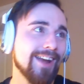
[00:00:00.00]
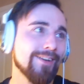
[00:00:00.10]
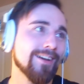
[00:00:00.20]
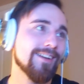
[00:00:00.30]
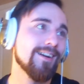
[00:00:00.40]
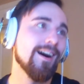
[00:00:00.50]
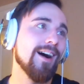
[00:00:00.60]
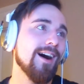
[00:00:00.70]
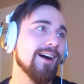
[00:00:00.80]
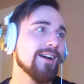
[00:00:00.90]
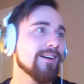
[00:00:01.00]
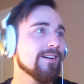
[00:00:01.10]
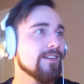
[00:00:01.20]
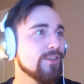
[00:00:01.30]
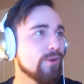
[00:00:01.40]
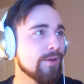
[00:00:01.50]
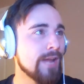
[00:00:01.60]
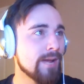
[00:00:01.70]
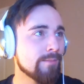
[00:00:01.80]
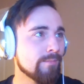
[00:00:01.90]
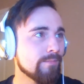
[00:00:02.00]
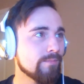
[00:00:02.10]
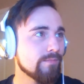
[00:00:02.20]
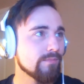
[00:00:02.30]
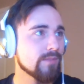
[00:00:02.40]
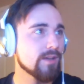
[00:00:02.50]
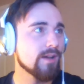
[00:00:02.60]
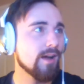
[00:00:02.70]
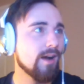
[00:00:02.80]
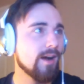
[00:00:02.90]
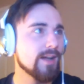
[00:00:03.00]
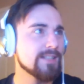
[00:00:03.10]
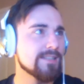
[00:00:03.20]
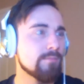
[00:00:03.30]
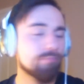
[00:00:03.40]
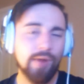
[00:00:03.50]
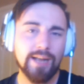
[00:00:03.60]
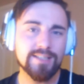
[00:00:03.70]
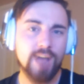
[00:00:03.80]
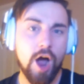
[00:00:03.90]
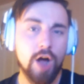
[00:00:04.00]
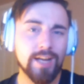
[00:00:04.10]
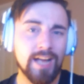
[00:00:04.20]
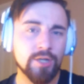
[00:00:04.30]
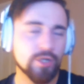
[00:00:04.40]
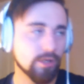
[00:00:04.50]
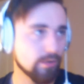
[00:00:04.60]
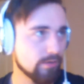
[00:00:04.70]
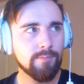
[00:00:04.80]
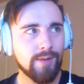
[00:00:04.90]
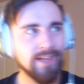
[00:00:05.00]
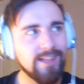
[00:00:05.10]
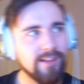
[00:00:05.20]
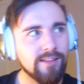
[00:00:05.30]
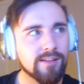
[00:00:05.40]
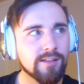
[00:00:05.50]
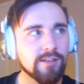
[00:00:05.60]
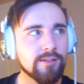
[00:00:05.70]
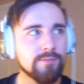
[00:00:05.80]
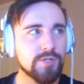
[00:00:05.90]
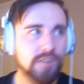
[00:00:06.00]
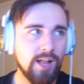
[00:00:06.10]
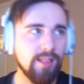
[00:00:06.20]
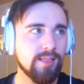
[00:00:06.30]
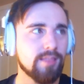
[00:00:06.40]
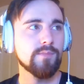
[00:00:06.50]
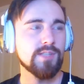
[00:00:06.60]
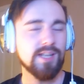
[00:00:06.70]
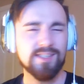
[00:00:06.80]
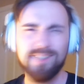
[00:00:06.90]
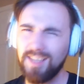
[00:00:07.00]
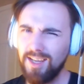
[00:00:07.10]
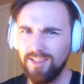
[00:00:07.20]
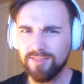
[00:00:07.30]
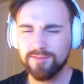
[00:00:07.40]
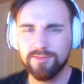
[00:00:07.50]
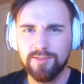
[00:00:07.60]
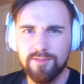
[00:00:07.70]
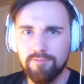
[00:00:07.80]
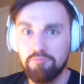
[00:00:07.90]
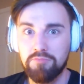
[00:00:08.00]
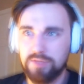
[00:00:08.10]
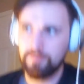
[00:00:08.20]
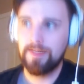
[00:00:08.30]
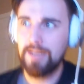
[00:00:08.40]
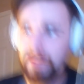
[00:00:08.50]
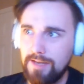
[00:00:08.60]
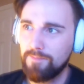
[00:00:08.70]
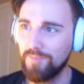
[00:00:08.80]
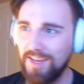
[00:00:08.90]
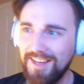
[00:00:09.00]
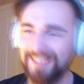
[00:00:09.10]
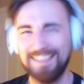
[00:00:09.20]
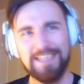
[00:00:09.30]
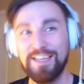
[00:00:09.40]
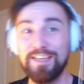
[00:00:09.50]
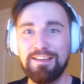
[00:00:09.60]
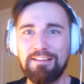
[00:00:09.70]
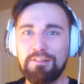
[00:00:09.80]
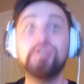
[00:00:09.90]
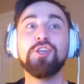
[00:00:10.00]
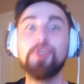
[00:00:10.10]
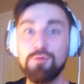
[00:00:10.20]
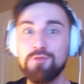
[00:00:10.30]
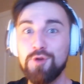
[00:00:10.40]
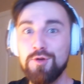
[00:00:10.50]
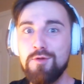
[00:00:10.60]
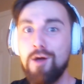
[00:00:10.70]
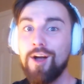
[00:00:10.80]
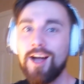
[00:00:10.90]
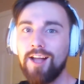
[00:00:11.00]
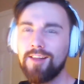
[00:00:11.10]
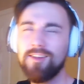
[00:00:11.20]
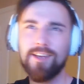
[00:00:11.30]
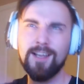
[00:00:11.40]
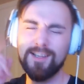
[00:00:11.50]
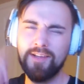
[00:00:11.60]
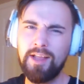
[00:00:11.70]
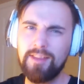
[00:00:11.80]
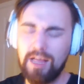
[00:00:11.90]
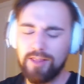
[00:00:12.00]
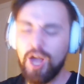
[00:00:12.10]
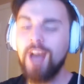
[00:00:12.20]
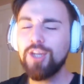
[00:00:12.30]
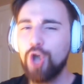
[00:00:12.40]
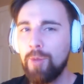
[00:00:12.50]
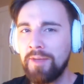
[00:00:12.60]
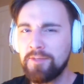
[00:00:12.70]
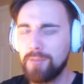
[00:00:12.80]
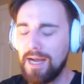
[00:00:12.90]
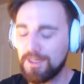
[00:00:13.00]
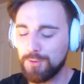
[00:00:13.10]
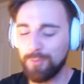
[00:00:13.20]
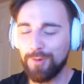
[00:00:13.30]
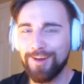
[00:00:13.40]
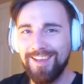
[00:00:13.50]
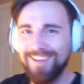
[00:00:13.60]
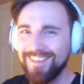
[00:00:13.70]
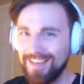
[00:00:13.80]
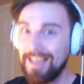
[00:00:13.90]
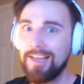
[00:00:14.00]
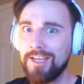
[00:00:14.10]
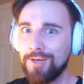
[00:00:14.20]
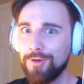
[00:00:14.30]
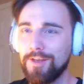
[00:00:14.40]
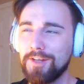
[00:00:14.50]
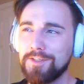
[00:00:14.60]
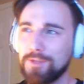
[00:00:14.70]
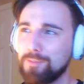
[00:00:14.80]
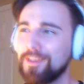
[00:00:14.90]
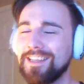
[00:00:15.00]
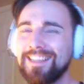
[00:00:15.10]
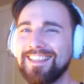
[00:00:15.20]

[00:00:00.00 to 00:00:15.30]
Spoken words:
Anyway, your name. It's in brackets. Archangelo. Michael? Michelle? Jessica? Something like that. You know who you are. I'll comment back, don't worry. I'll let you know that it's up.